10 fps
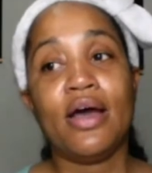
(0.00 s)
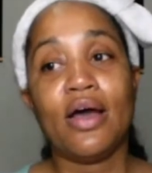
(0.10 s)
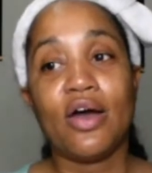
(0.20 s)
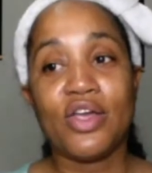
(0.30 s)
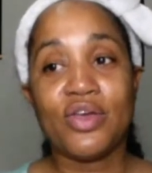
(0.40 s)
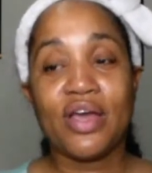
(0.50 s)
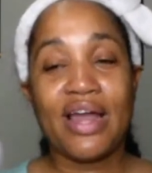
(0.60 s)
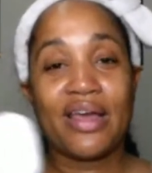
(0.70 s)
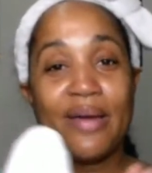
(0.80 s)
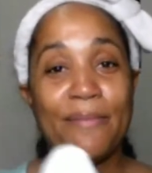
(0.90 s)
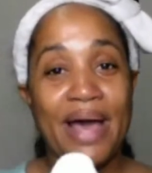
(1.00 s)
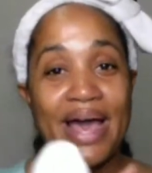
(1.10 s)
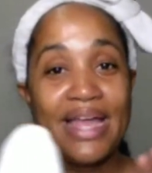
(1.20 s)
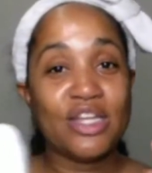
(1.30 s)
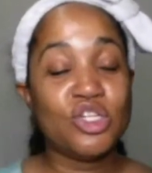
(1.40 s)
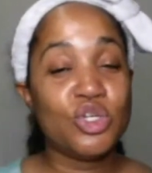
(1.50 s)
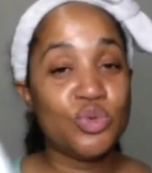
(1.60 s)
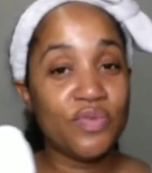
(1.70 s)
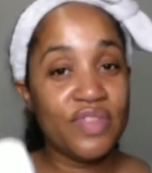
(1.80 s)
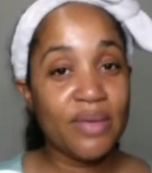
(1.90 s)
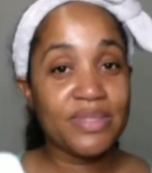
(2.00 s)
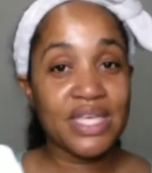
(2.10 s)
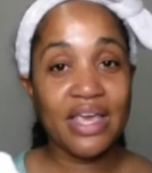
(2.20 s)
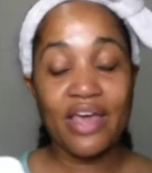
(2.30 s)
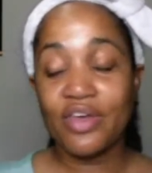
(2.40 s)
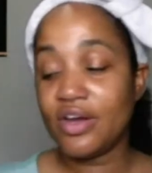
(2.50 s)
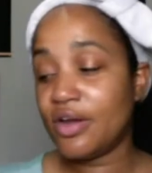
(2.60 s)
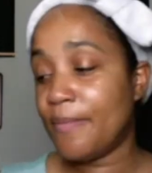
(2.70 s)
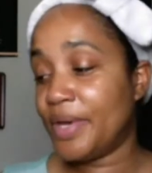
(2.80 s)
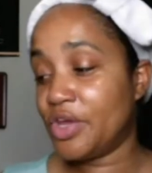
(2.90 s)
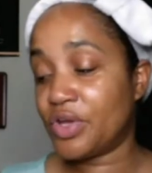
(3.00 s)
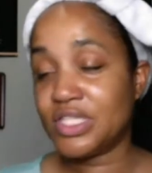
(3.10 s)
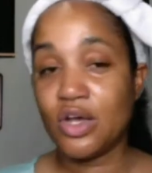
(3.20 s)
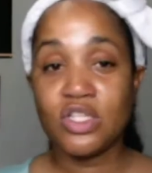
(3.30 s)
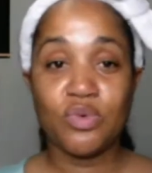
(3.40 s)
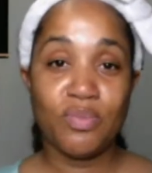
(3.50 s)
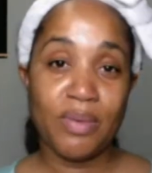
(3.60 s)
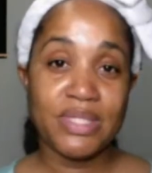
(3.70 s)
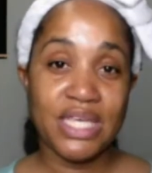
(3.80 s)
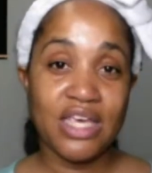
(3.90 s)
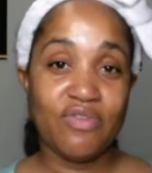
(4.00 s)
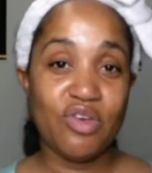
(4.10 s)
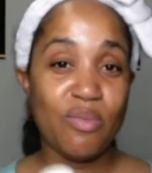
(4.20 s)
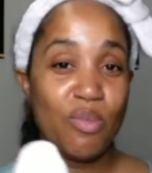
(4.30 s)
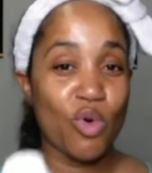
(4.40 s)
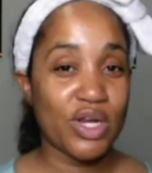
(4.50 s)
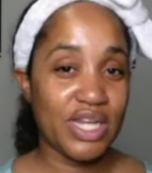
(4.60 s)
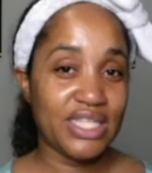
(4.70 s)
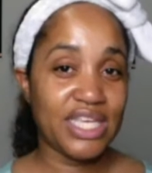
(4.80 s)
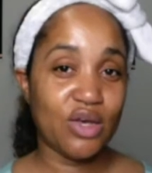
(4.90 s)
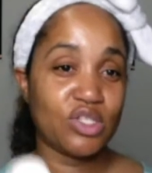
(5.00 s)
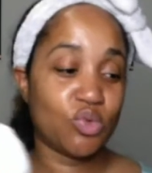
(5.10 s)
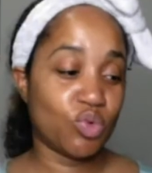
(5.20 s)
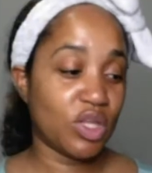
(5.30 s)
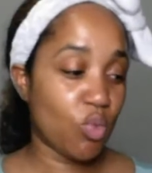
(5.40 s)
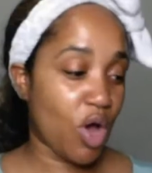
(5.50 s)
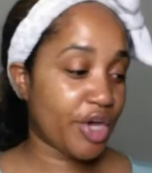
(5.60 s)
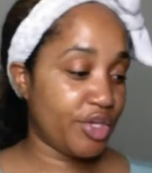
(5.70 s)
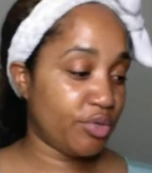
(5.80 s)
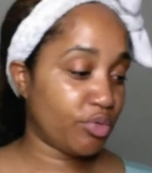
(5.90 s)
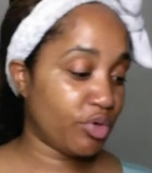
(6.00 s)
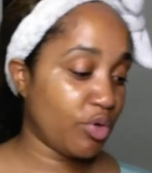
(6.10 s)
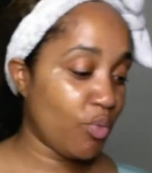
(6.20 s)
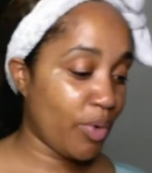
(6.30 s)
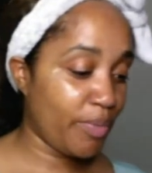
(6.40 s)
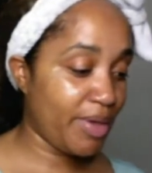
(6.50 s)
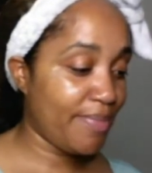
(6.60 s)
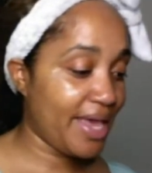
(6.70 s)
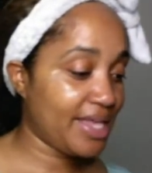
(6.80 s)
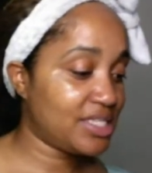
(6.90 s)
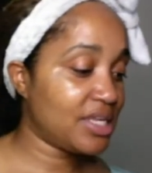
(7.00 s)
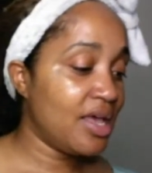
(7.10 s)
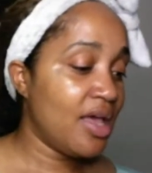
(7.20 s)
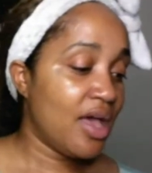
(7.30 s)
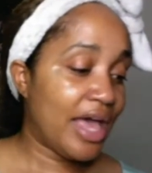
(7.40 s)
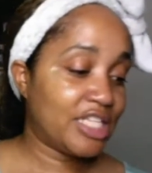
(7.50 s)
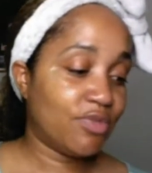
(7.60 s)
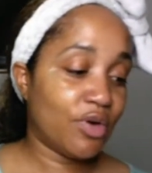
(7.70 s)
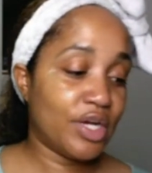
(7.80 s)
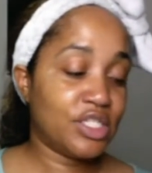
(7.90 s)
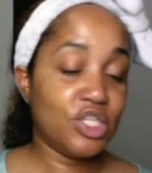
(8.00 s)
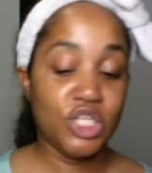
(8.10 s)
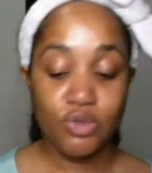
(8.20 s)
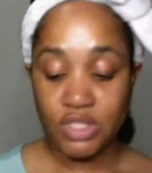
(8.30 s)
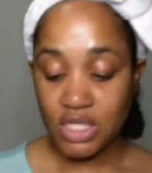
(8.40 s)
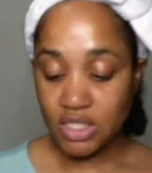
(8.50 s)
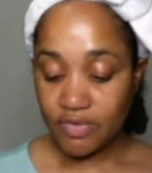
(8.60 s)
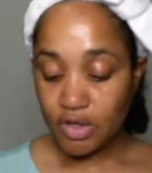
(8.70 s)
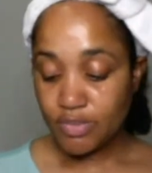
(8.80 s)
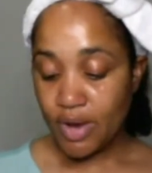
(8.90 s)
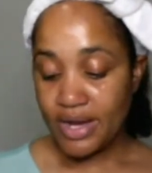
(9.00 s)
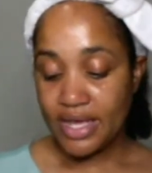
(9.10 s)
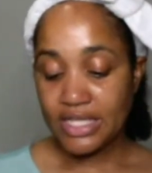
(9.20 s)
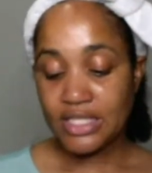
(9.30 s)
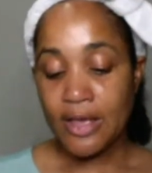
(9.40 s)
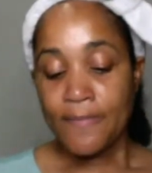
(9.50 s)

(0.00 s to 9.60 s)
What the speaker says: or you can kind of combine two of them together. But your consultant will be able to give you more details and really walk you through what would be best as far as usage of those products.